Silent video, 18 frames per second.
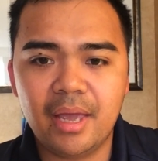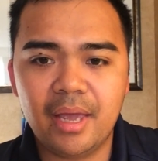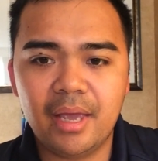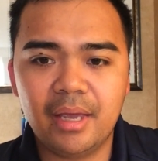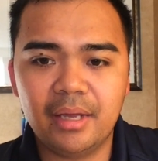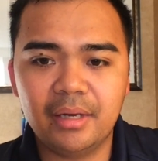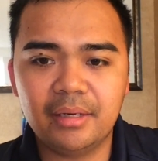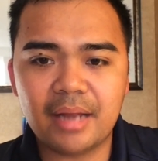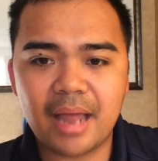
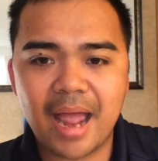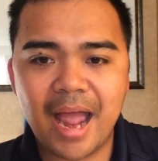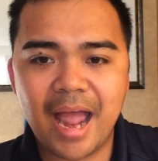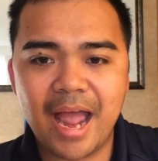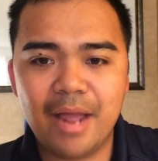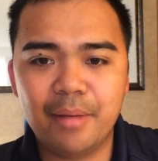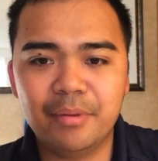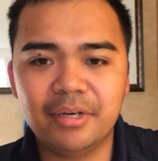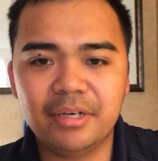and
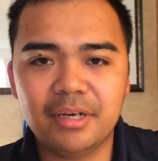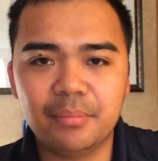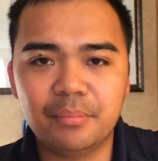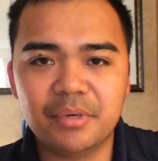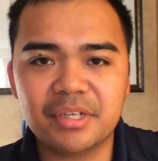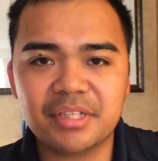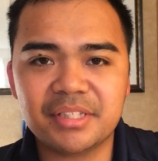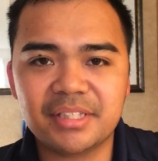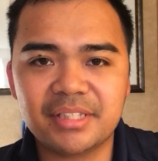habit
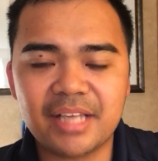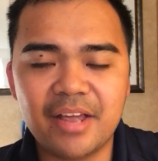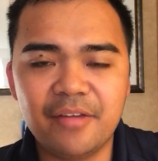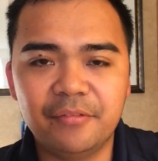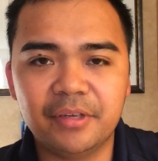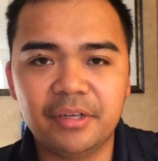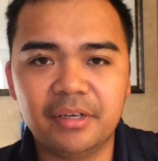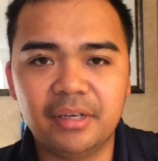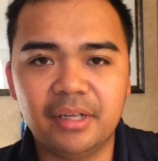number
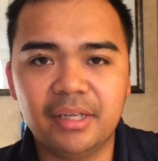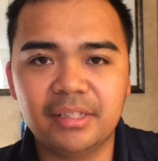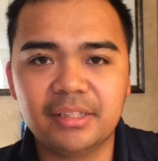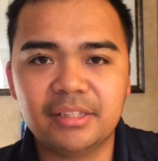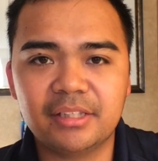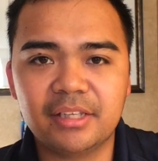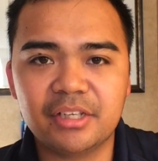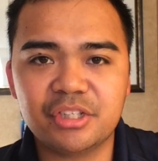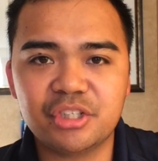seven
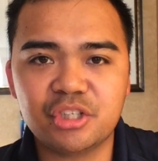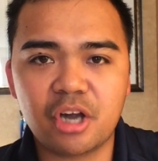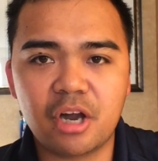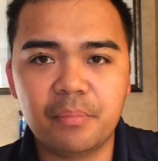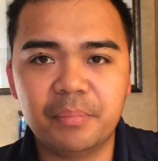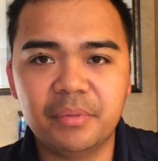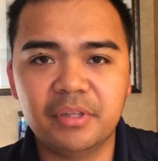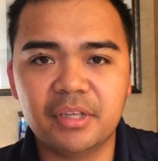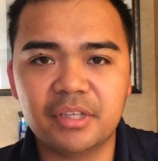is to
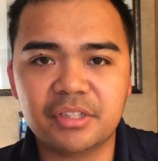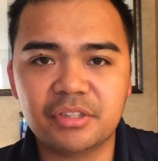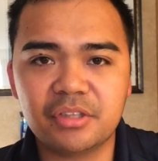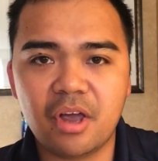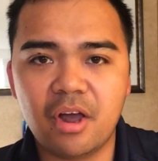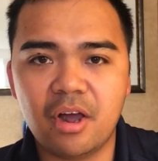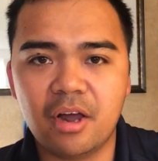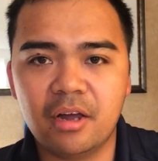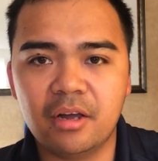sharpen the
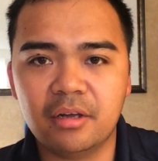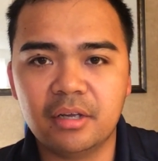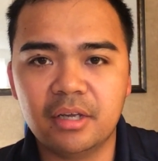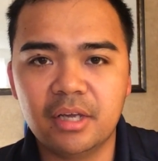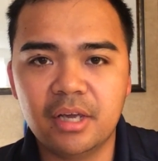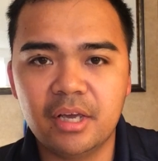saw